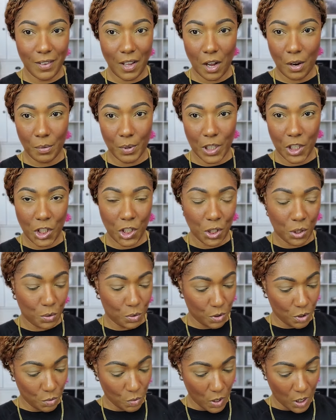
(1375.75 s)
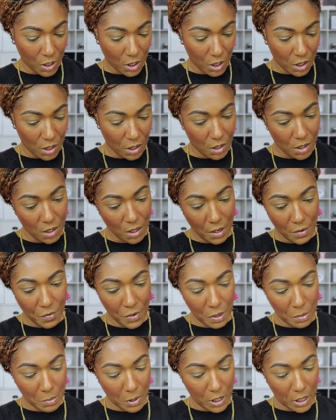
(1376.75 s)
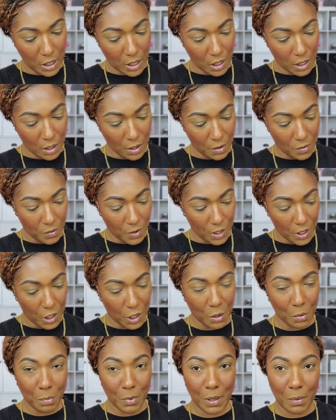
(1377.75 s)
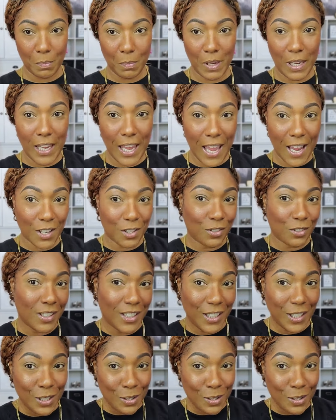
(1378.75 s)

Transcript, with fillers: already shown swatches and stuff in the beginning of the video, but me actually